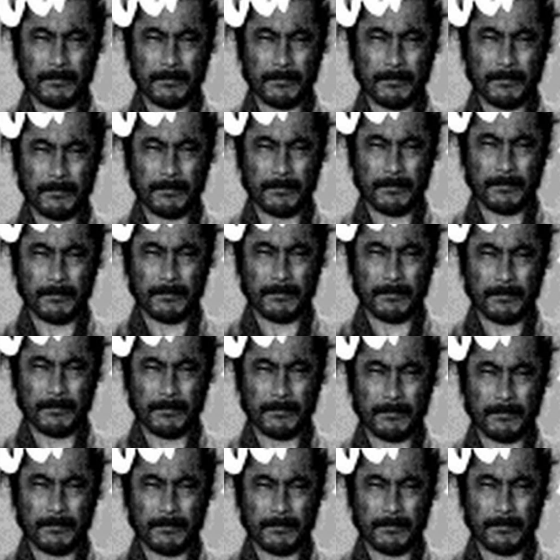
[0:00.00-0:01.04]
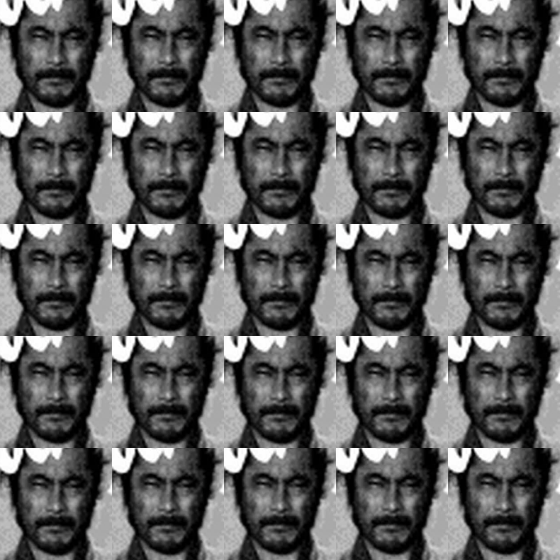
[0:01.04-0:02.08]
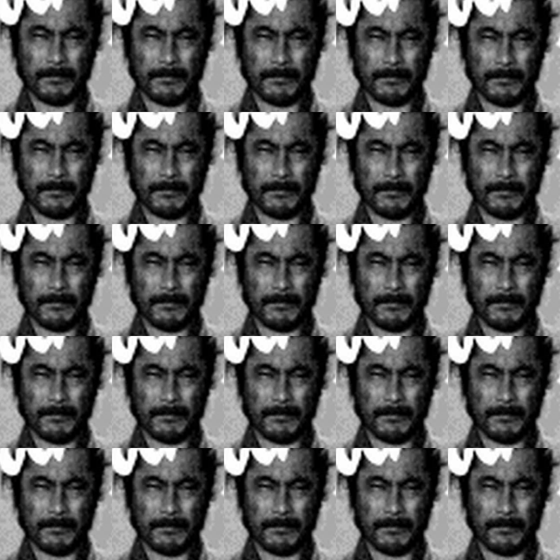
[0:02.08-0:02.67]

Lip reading: (no one is talking)